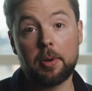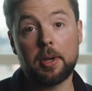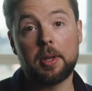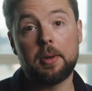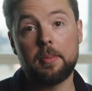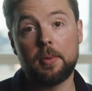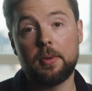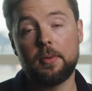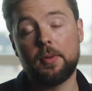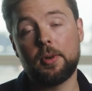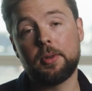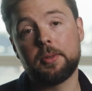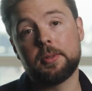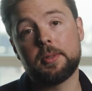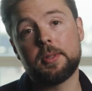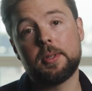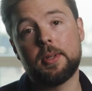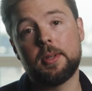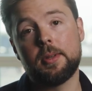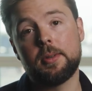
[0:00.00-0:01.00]
we're going to move
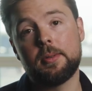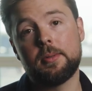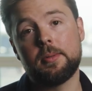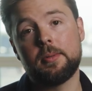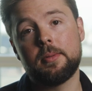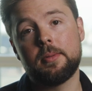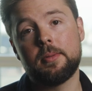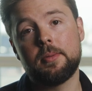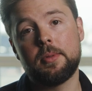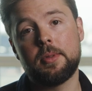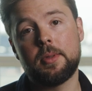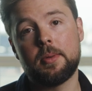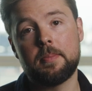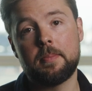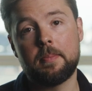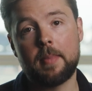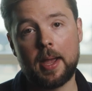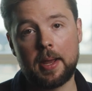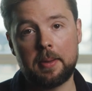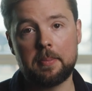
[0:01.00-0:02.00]
on to the
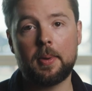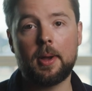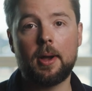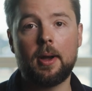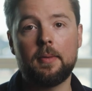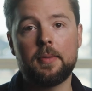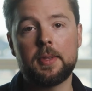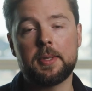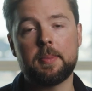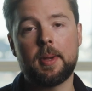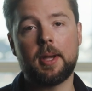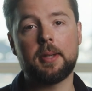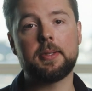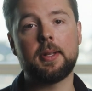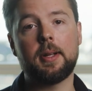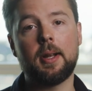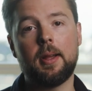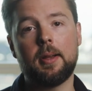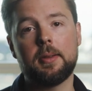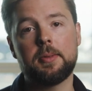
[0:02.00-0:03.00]
main part of this
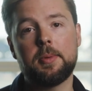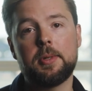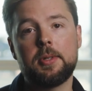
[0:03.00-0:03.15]
masterclass,